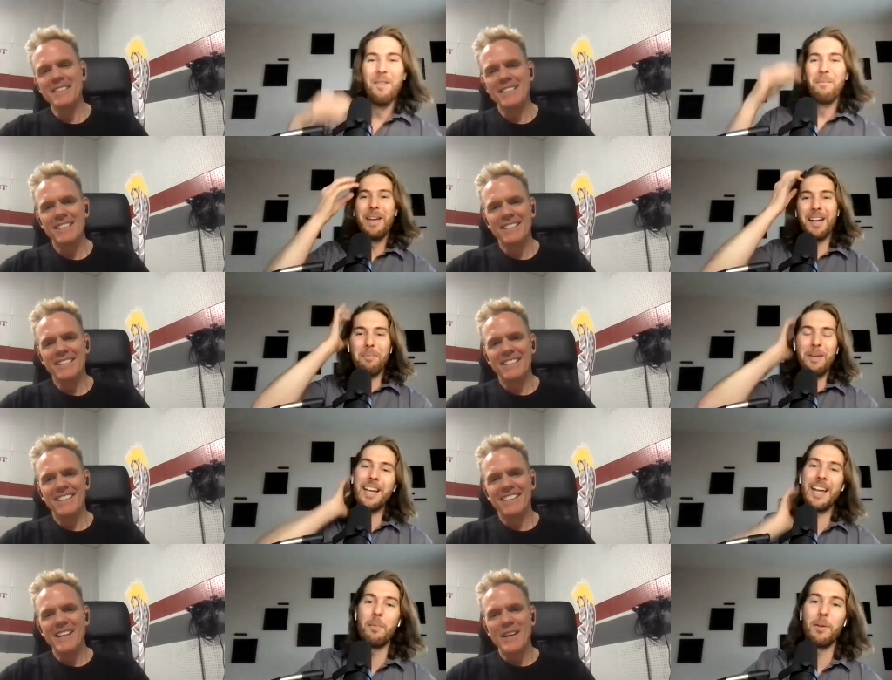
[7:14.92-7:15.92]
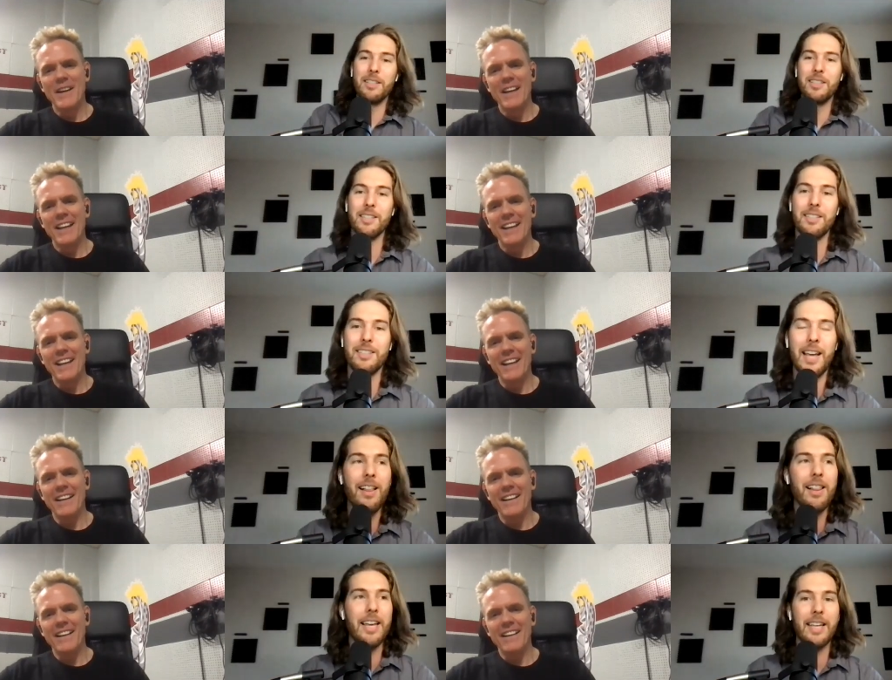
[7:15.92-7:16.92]
Speaker 1: be, being able to just tell
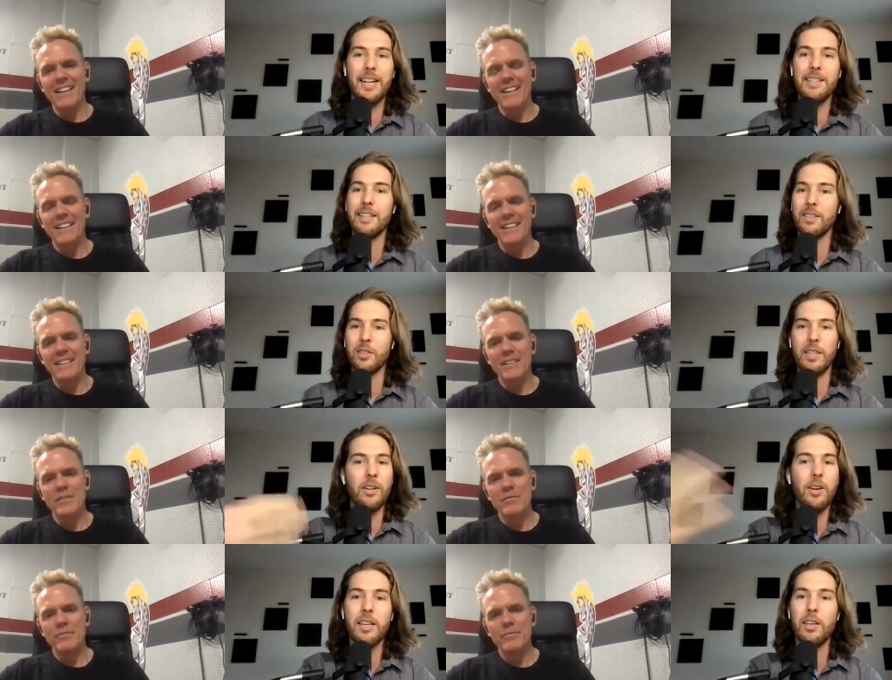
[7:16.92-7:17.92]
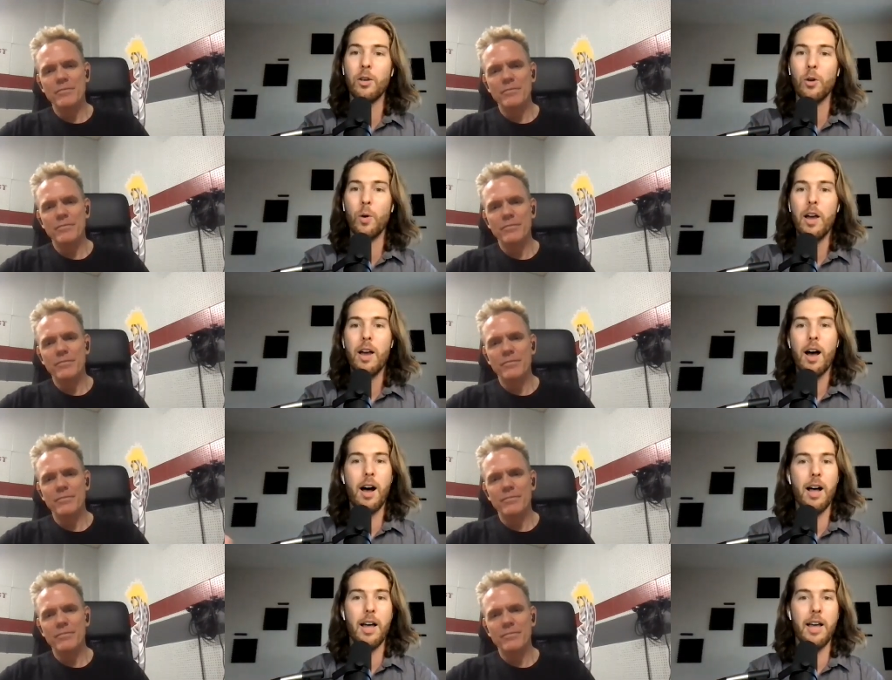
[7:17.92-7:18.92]
it like it is, and just hearing you
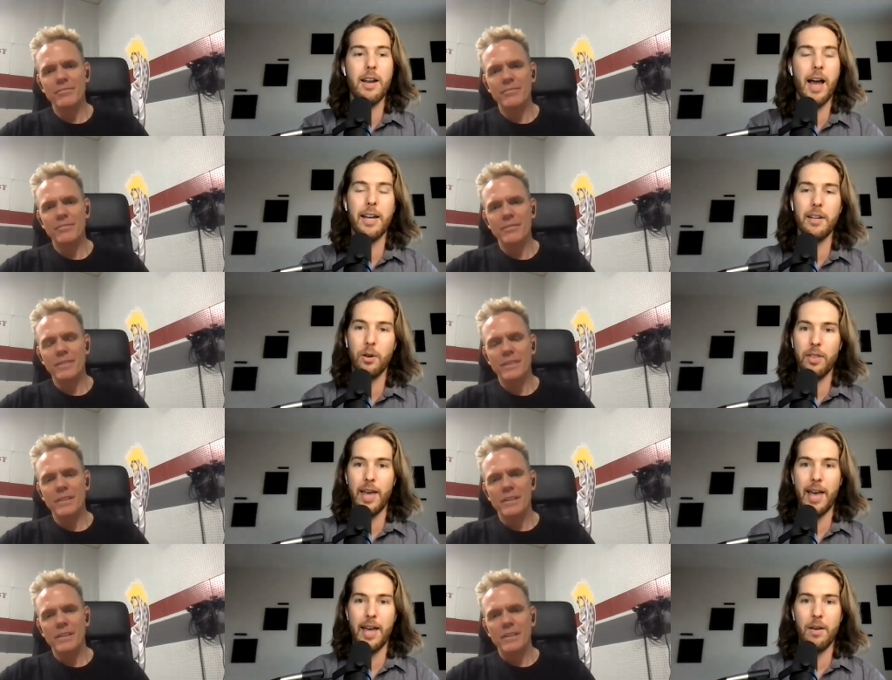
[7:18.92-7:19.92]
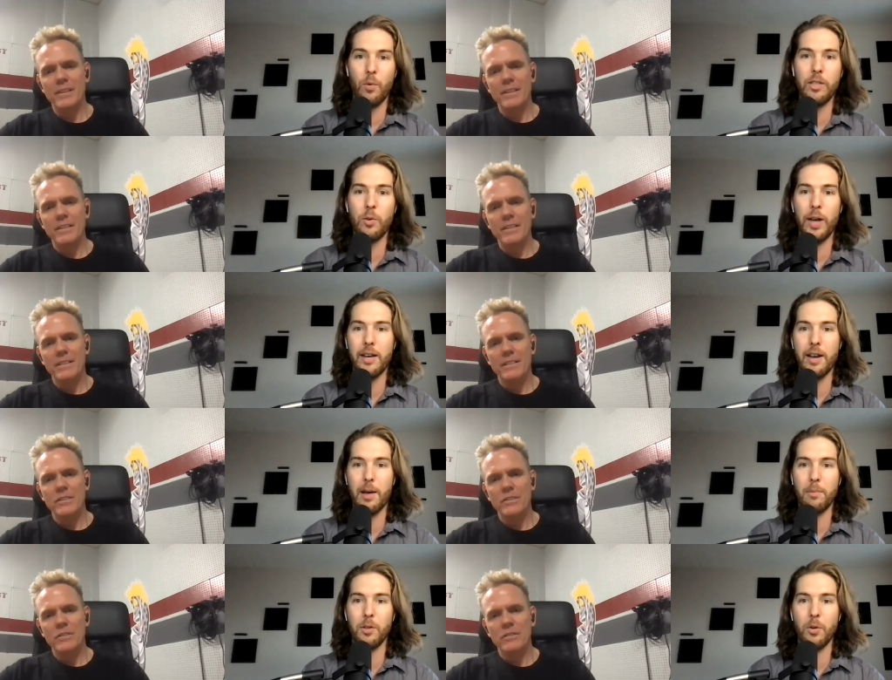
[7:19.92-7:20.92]
on, I know that when you ended
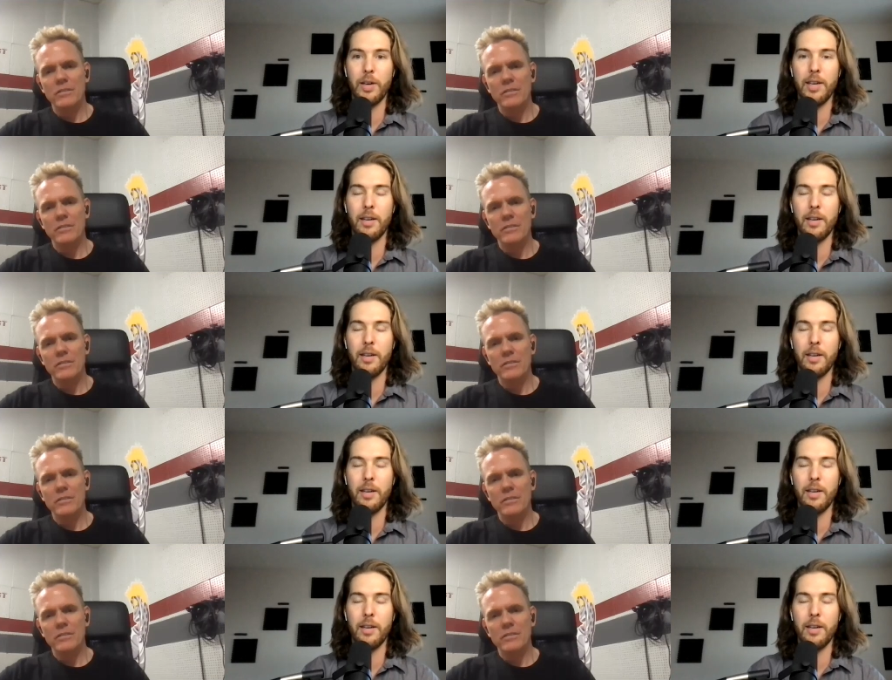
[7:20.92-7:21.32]
up doing,